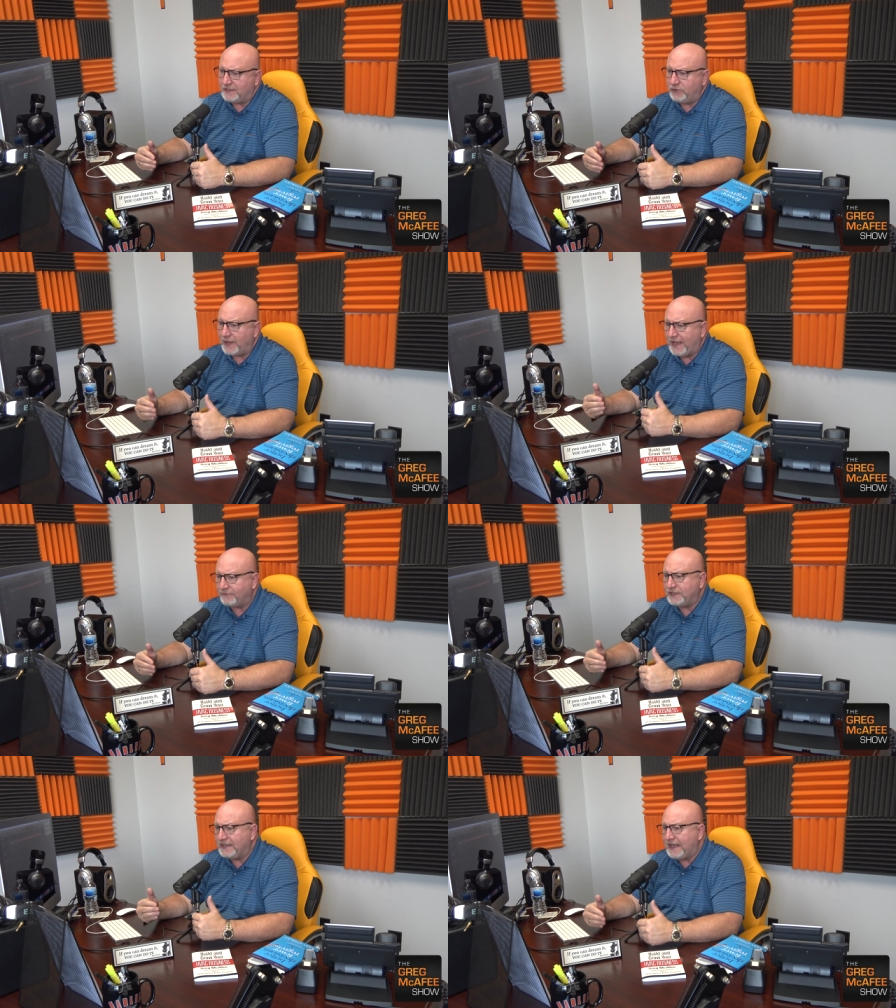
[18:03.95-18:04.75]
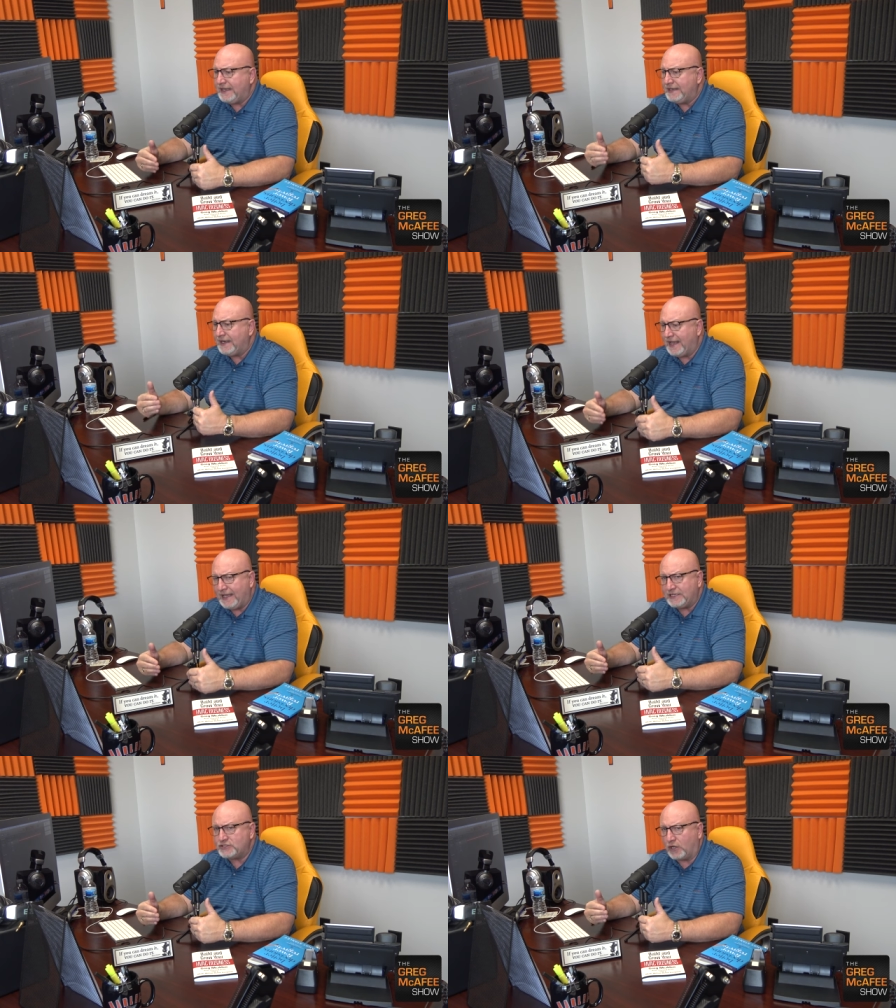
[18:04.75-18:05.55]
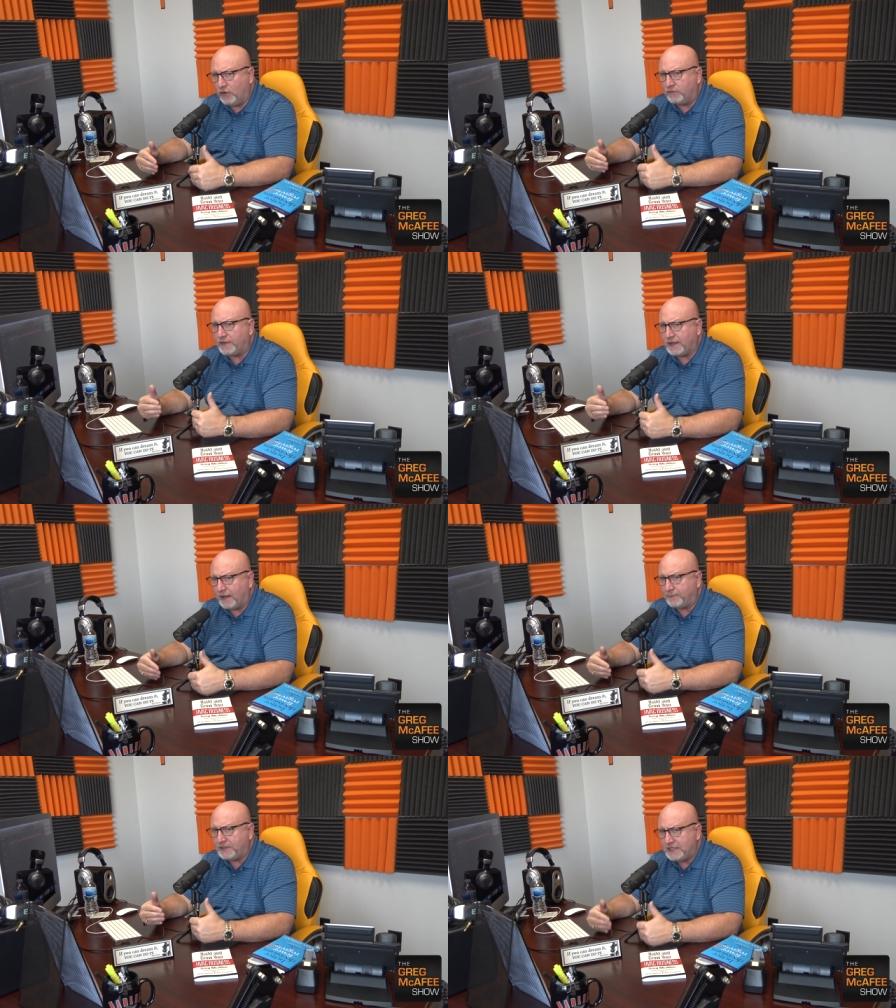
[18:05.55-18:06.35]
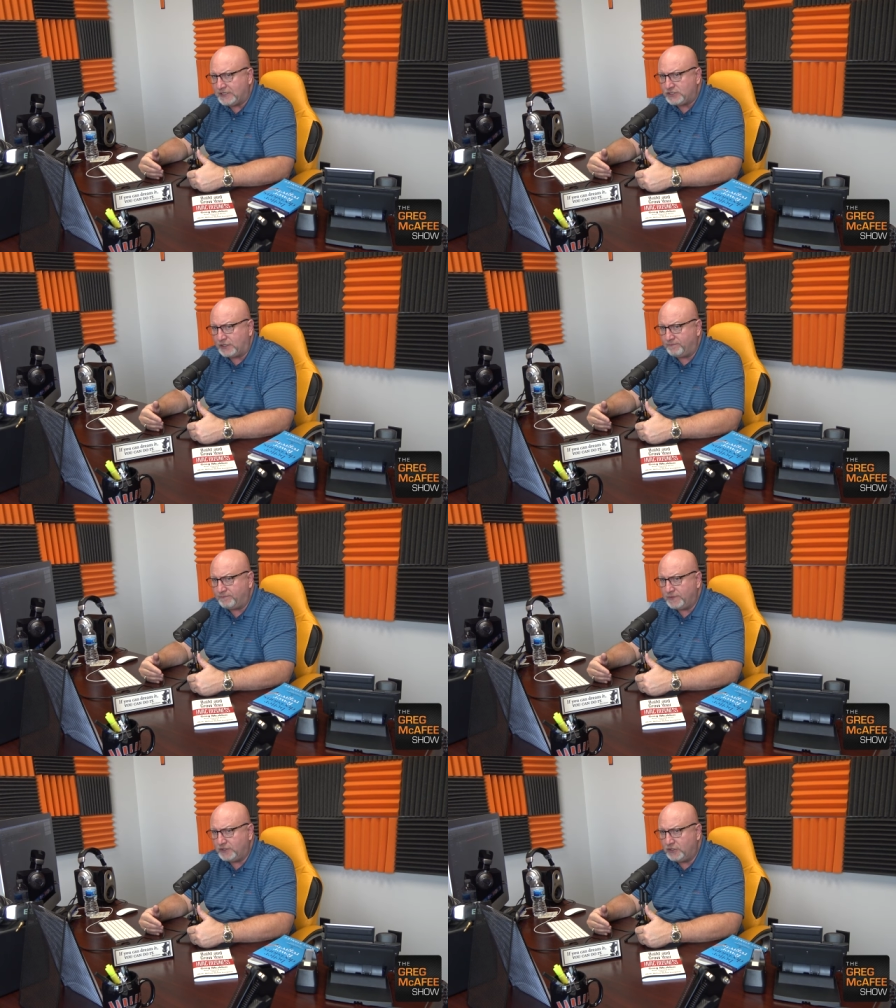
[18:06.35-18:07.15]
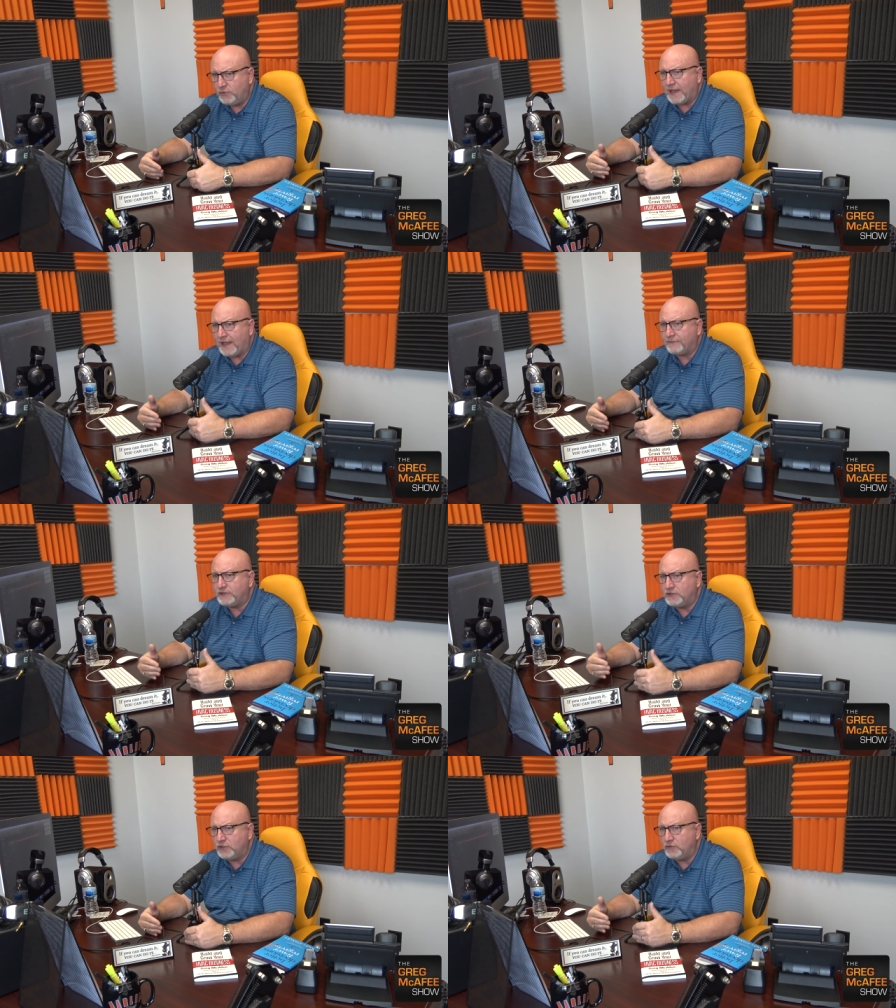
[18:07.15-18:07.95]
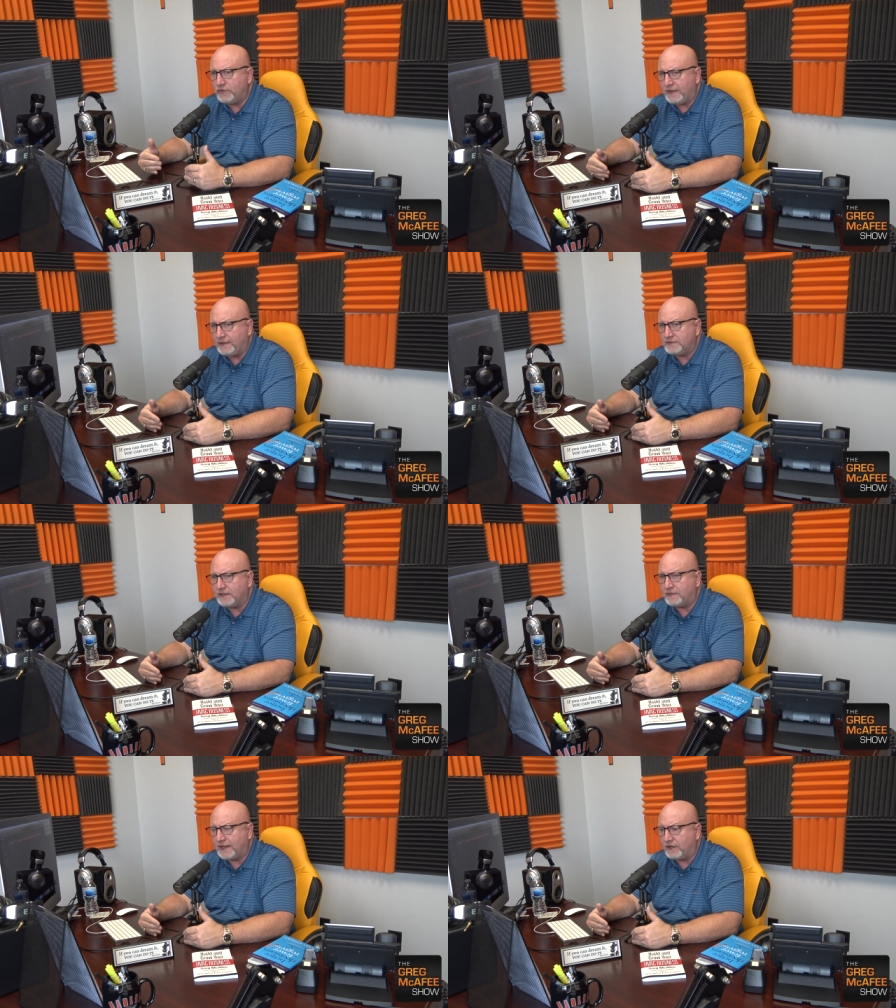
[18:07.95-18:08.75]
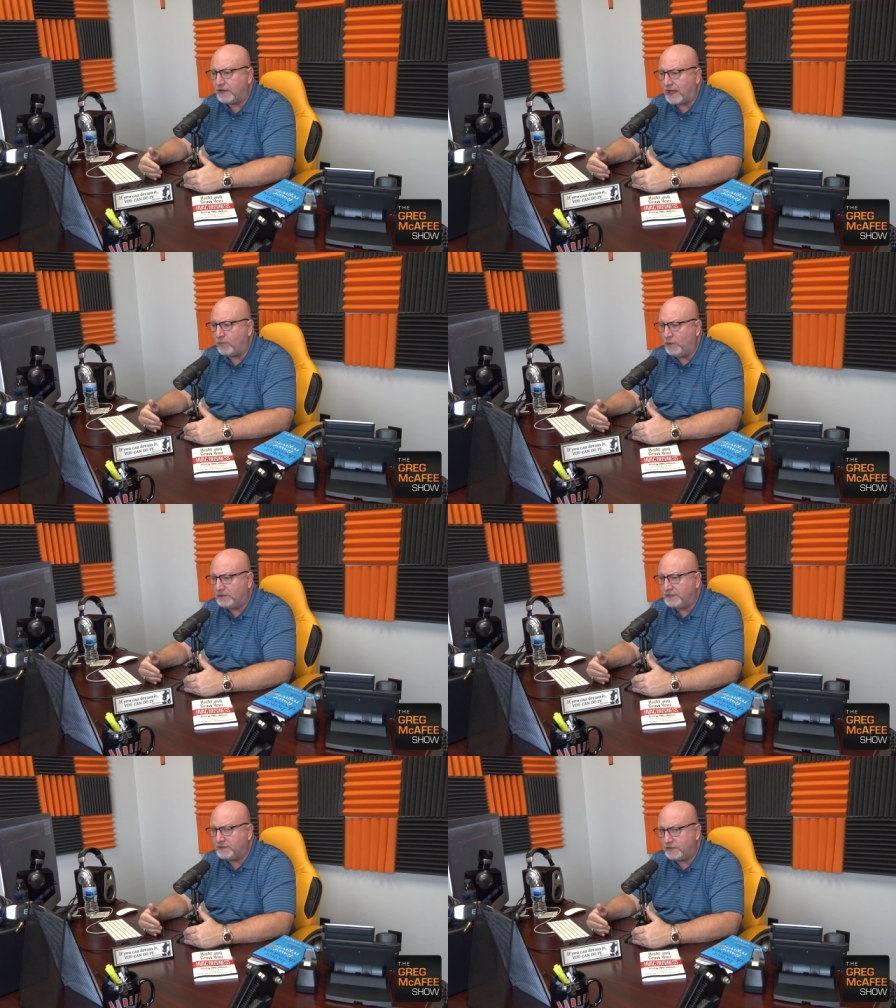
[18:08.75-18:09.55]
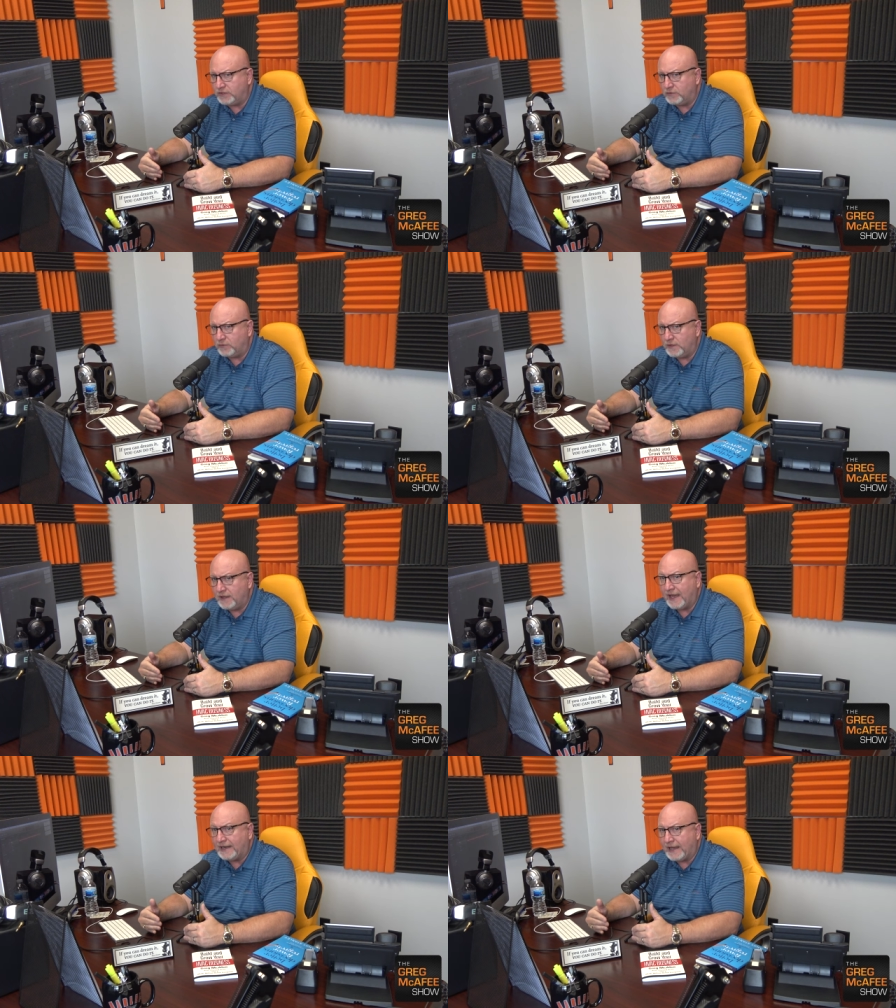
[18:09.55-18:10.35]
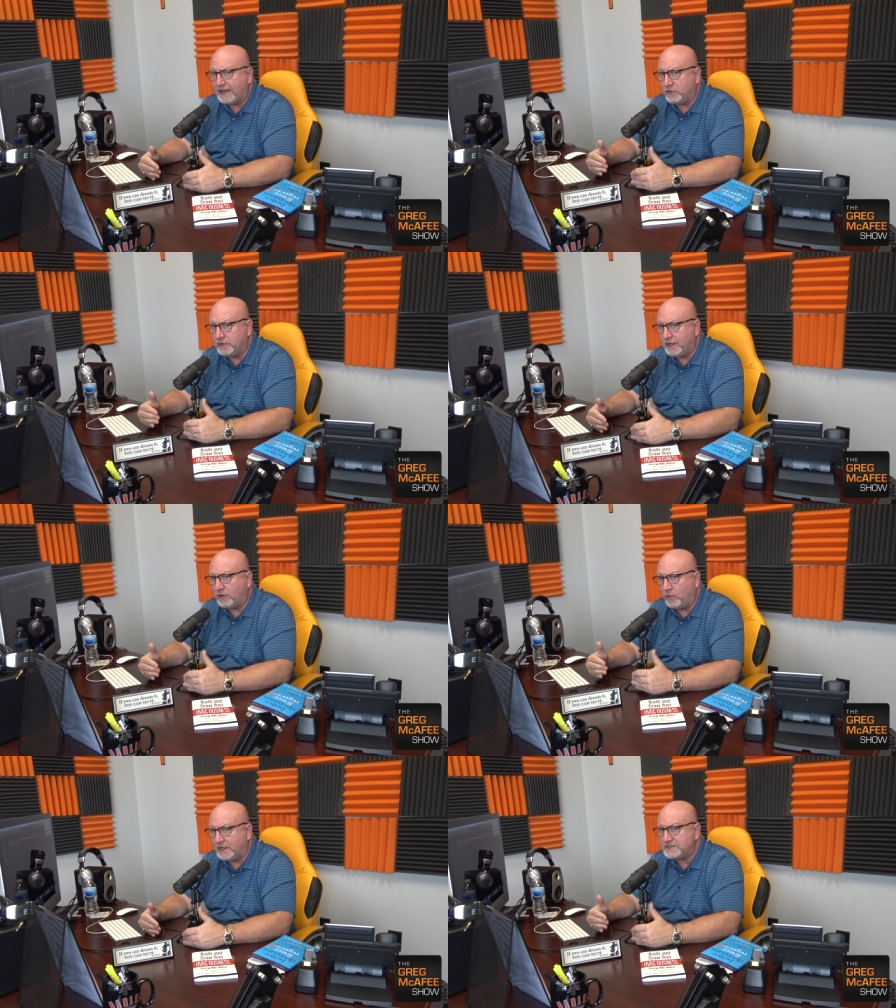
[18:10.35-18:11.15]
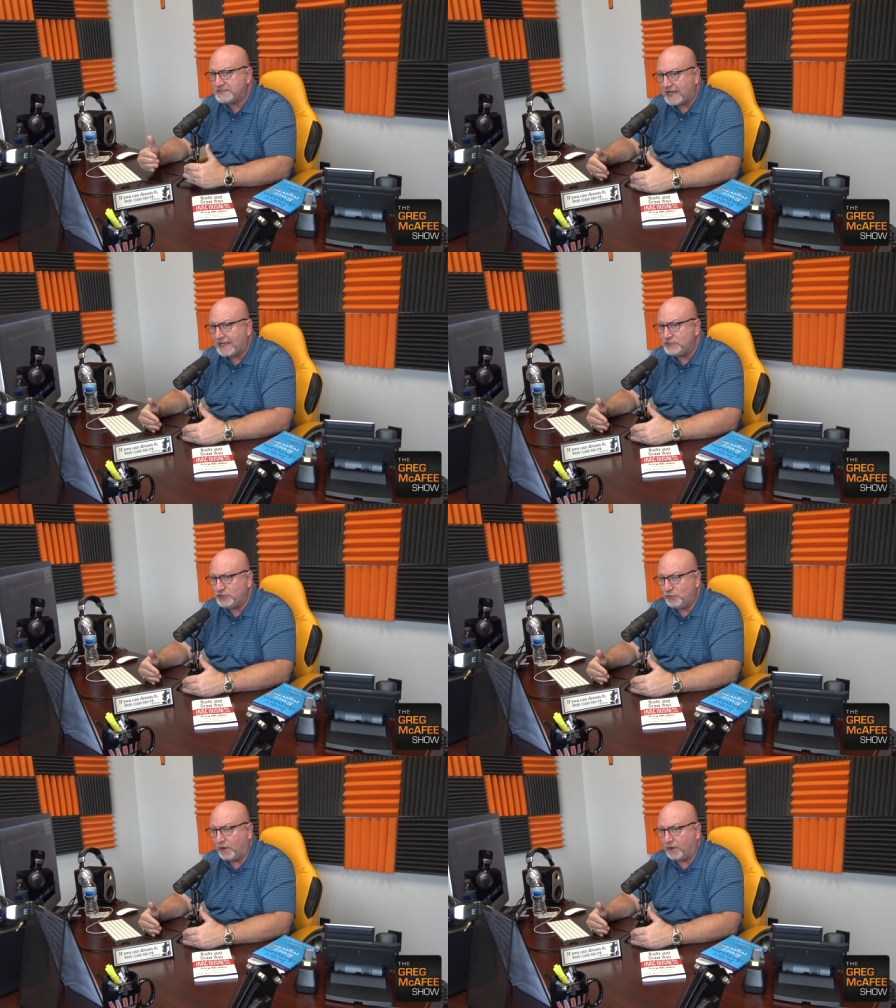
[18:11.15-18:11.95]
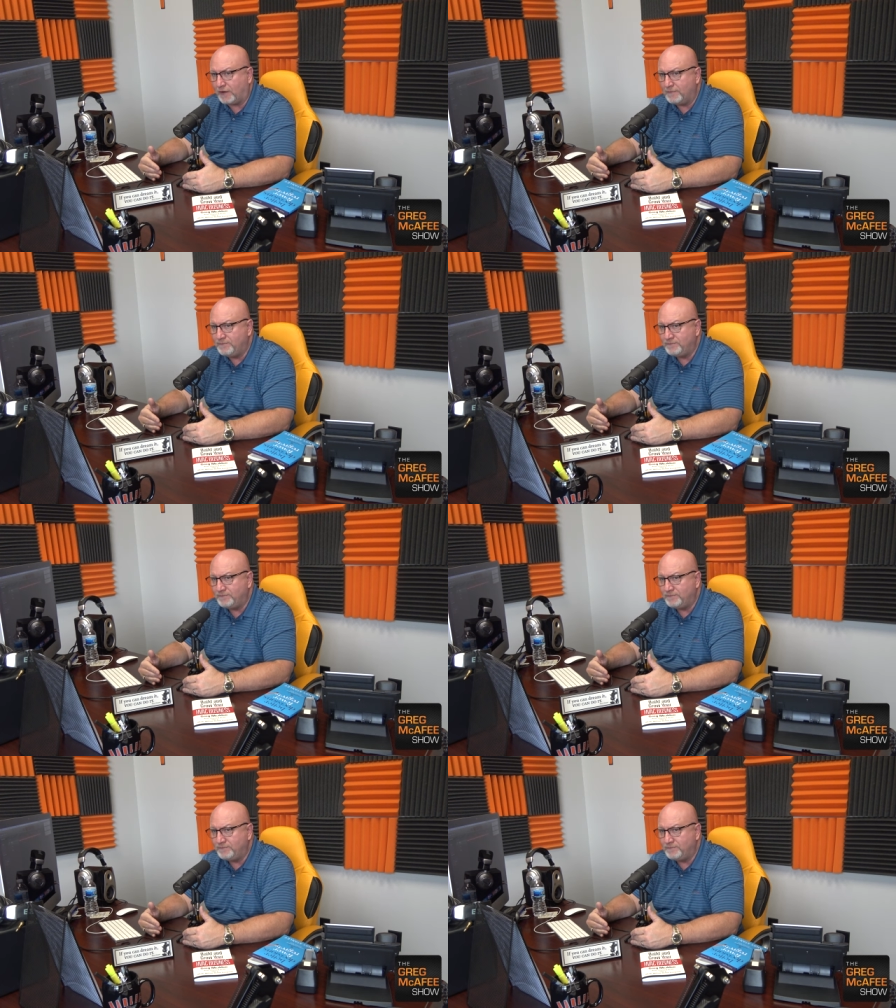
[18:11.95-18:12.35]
and you have to gain an edge over the competition. You have to do things that they're not willing to do. And I don't care what size you are.